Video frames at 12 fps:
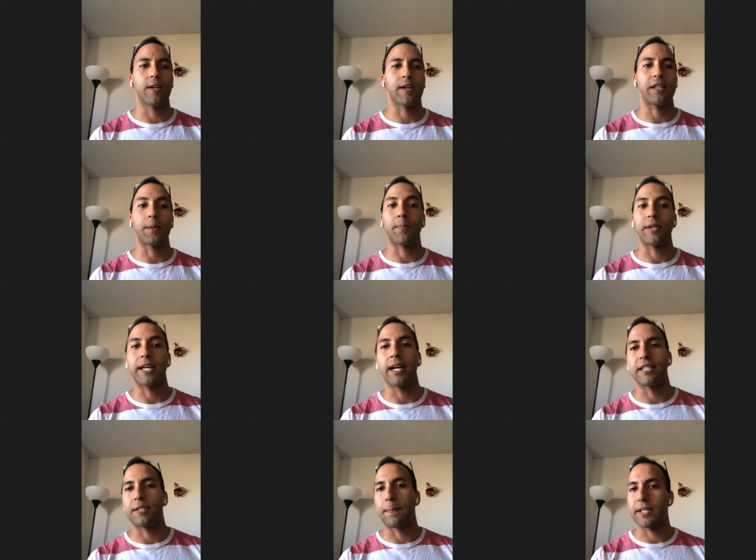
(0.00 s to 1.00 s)
talking the
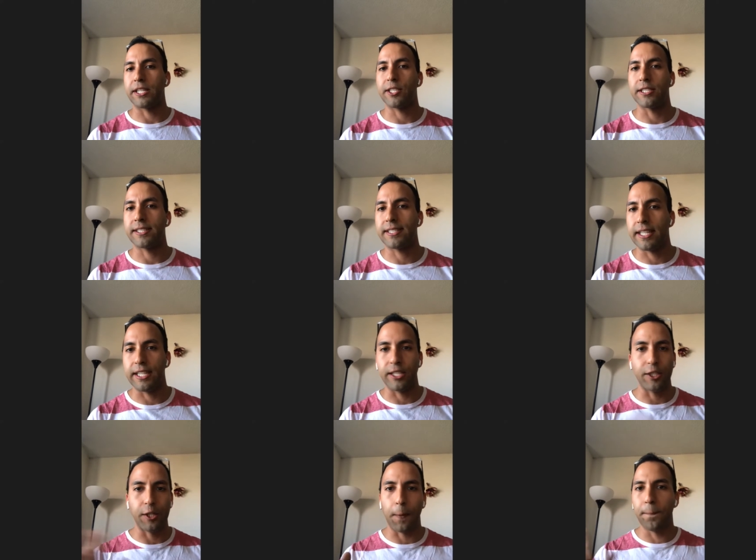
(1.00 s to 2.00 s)
pre-contemplation
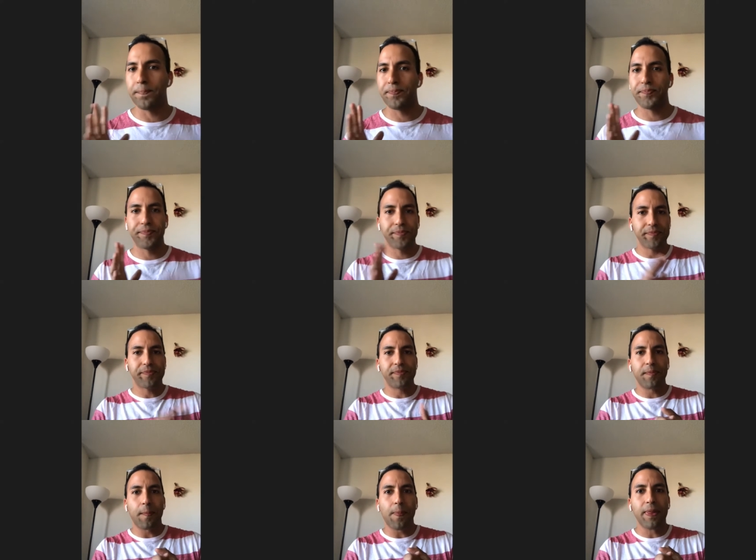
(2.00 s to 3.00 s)
stage,
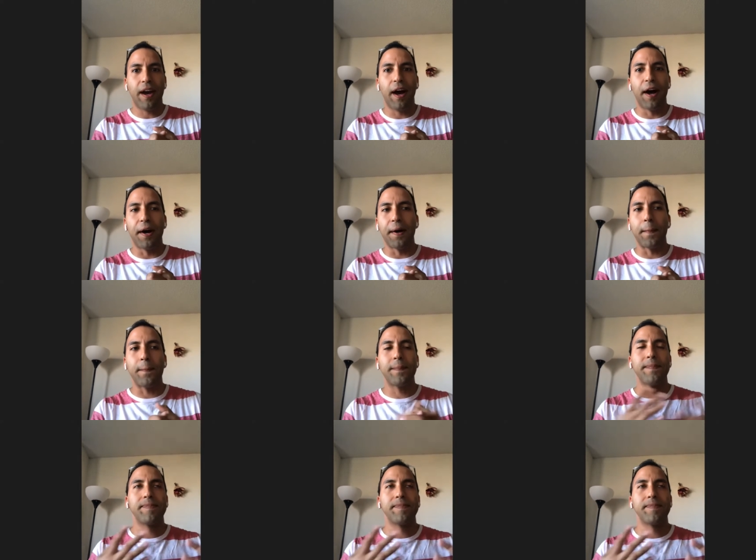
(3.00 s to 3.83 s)
um,